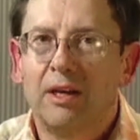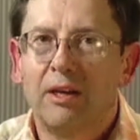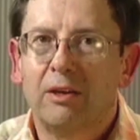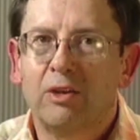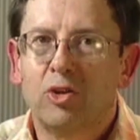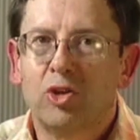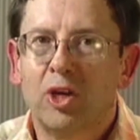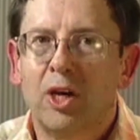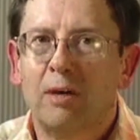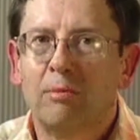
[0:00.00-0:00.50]

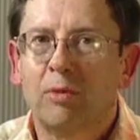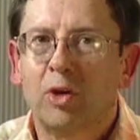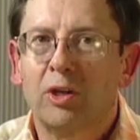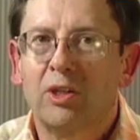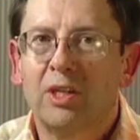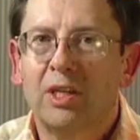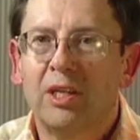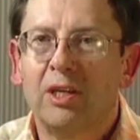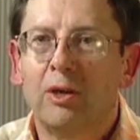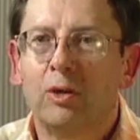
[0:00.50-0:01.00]
John
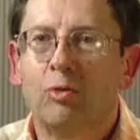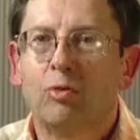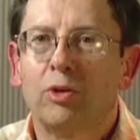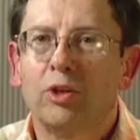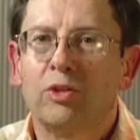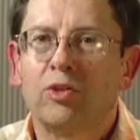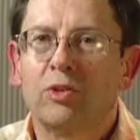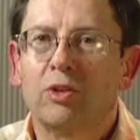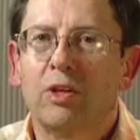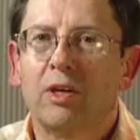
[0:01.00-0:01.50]
Martino
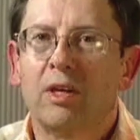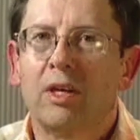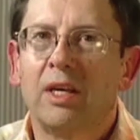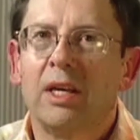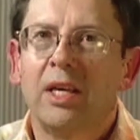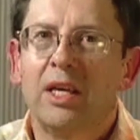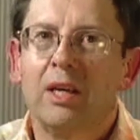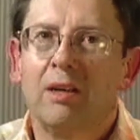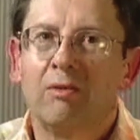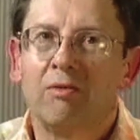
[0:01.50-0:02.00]
was
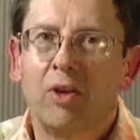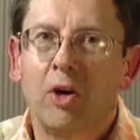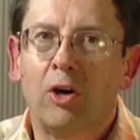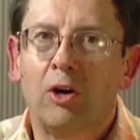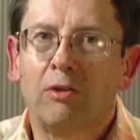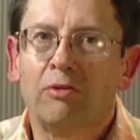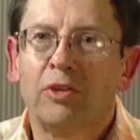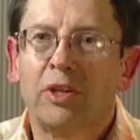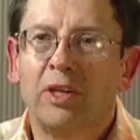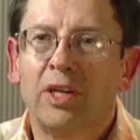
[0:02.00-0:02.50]

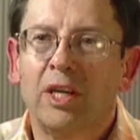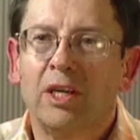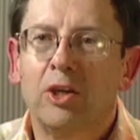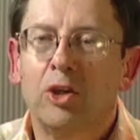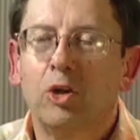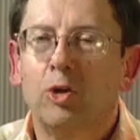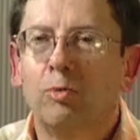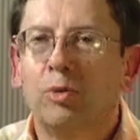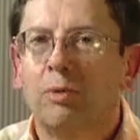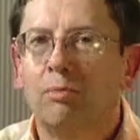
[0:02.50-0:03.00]
involved in a
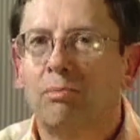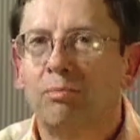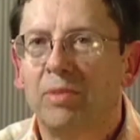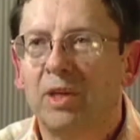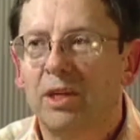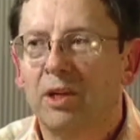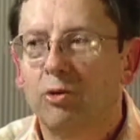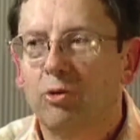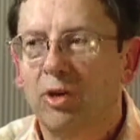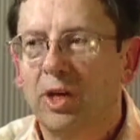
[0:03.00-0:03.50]
Cuban
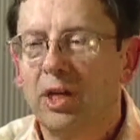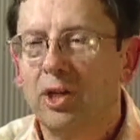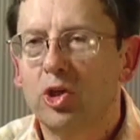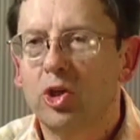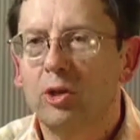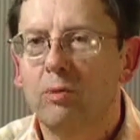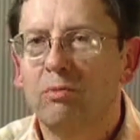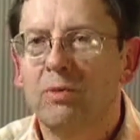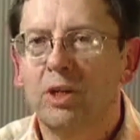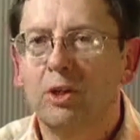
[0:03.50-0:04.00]

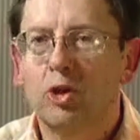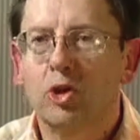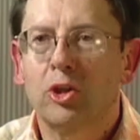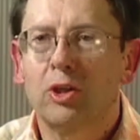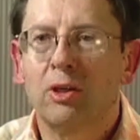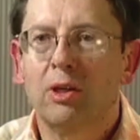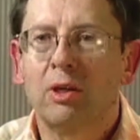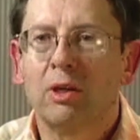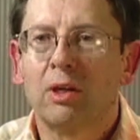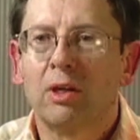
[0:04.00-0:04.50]
penetration
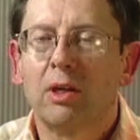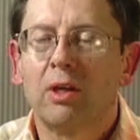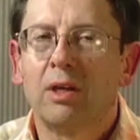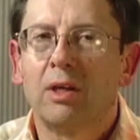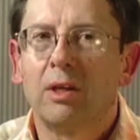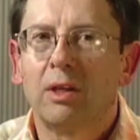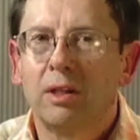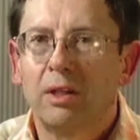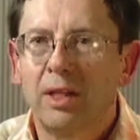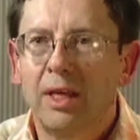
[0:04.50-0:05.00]
mission
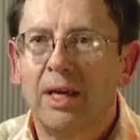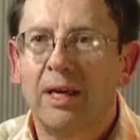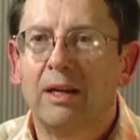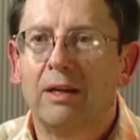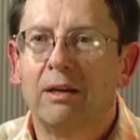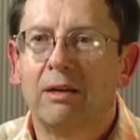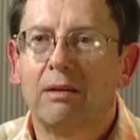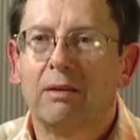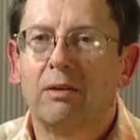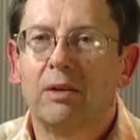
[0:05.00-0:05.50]

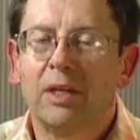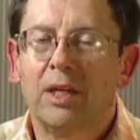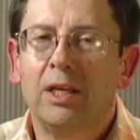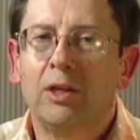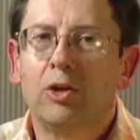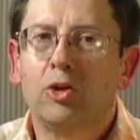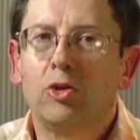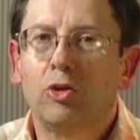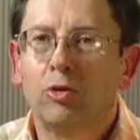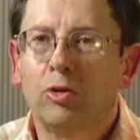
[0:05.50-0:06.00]

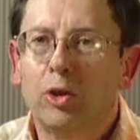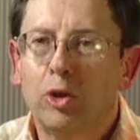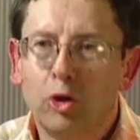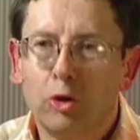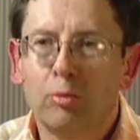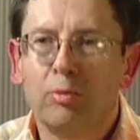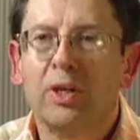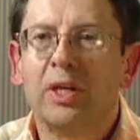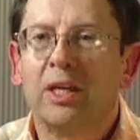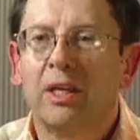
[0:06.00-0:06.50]
into
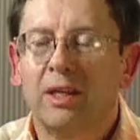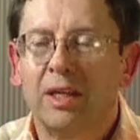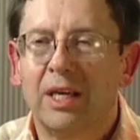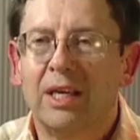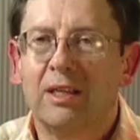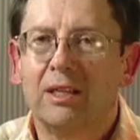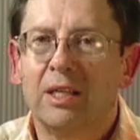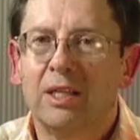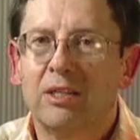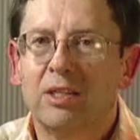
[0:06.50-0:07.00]
Cuba in
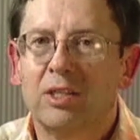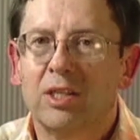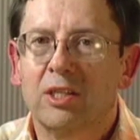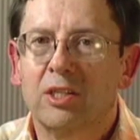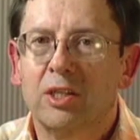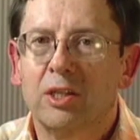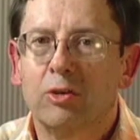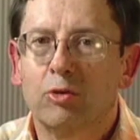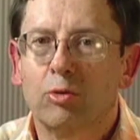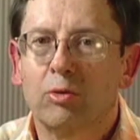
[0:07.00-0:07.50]

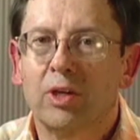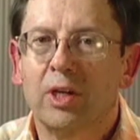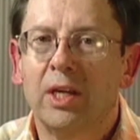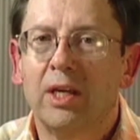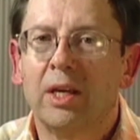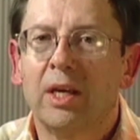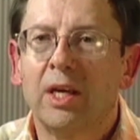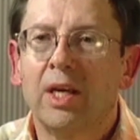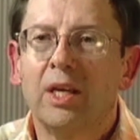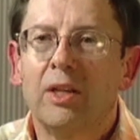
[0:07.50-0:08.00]
1963
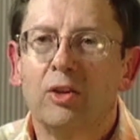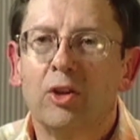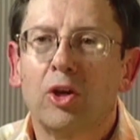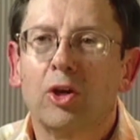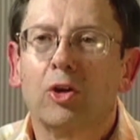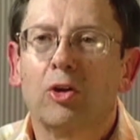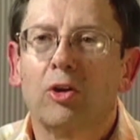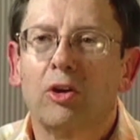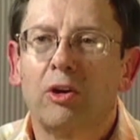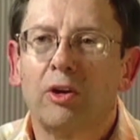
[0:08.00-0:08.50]
that
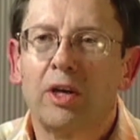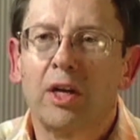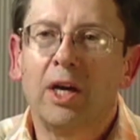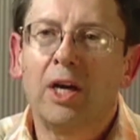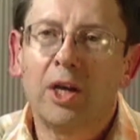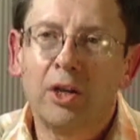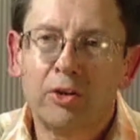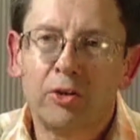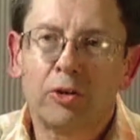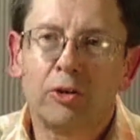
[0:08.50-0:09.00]
occurred
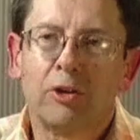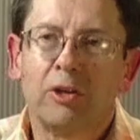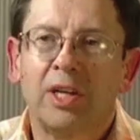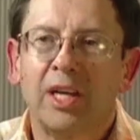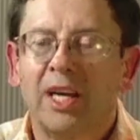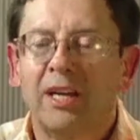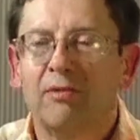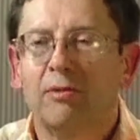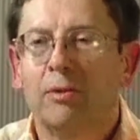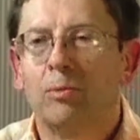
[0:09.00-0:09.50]
under
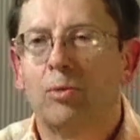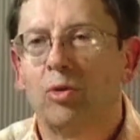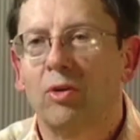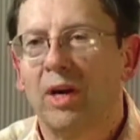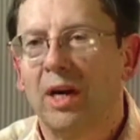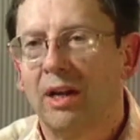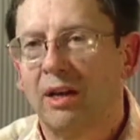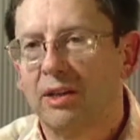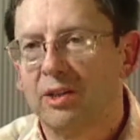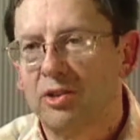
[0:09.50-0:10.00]
David
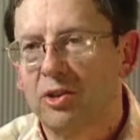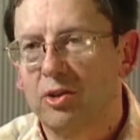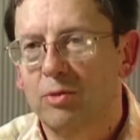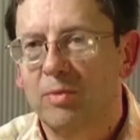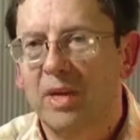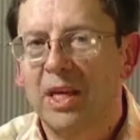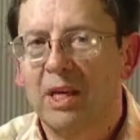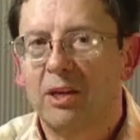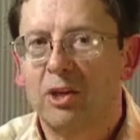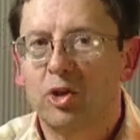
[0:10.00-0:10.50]
Morales'
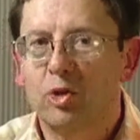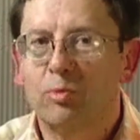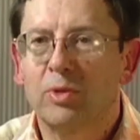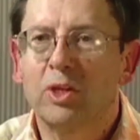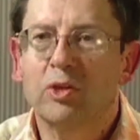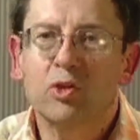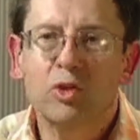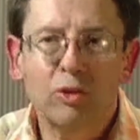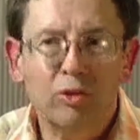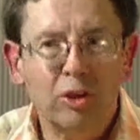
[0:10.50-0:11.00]

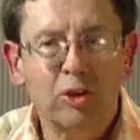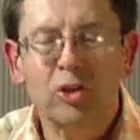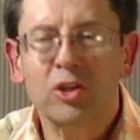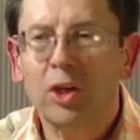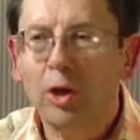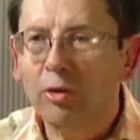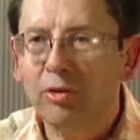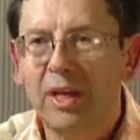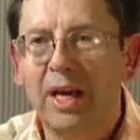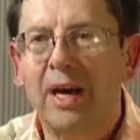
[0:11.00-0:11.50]
management. So there's
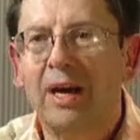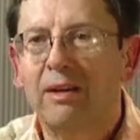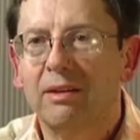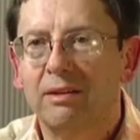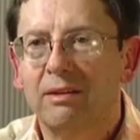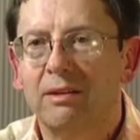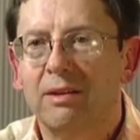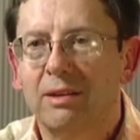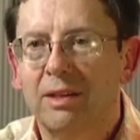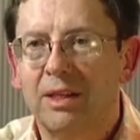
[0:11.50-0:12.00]
no doubt
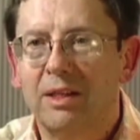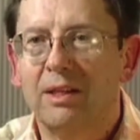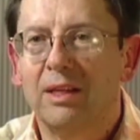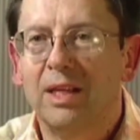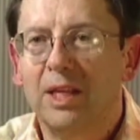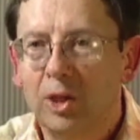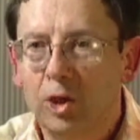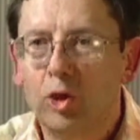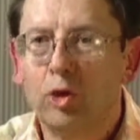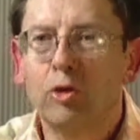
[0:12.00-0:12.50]
that
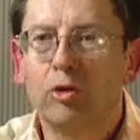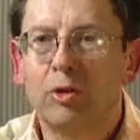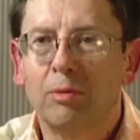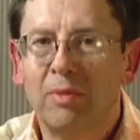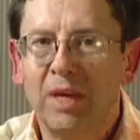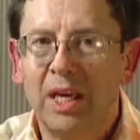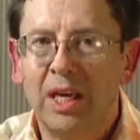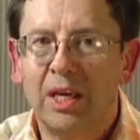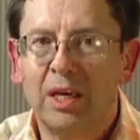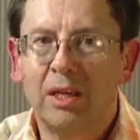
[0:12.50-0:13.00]
he knew the
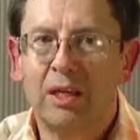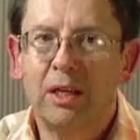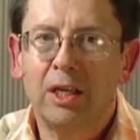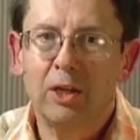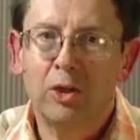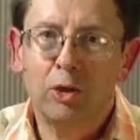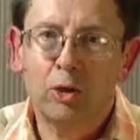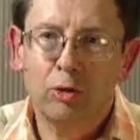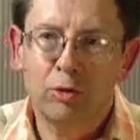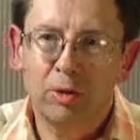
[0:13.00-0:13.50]
man, he
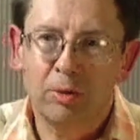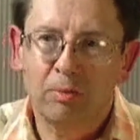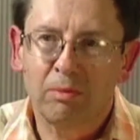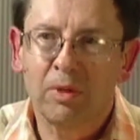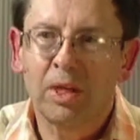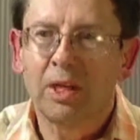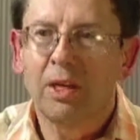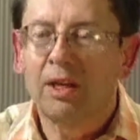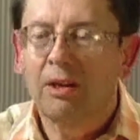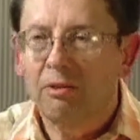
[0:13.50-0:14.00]
knew them
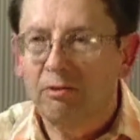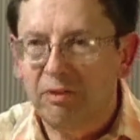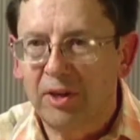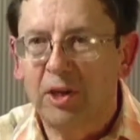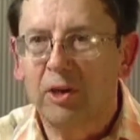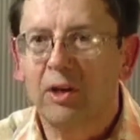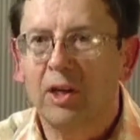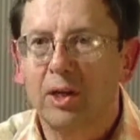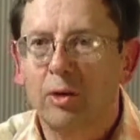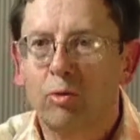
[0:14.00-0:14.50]

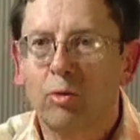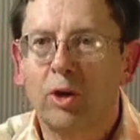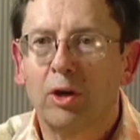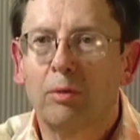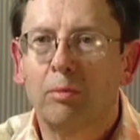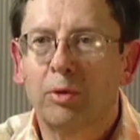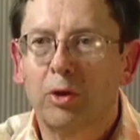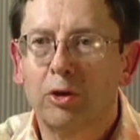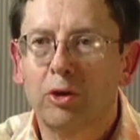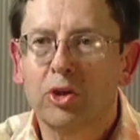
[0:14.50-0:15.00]
fairly well
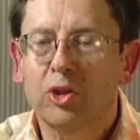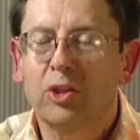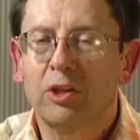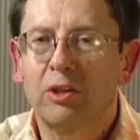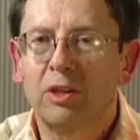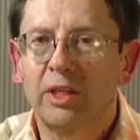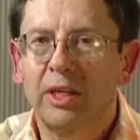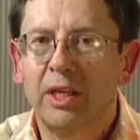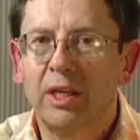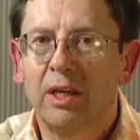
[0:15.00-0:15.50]

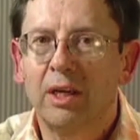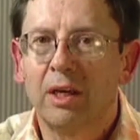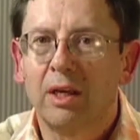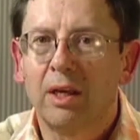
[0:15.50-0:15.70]
personally,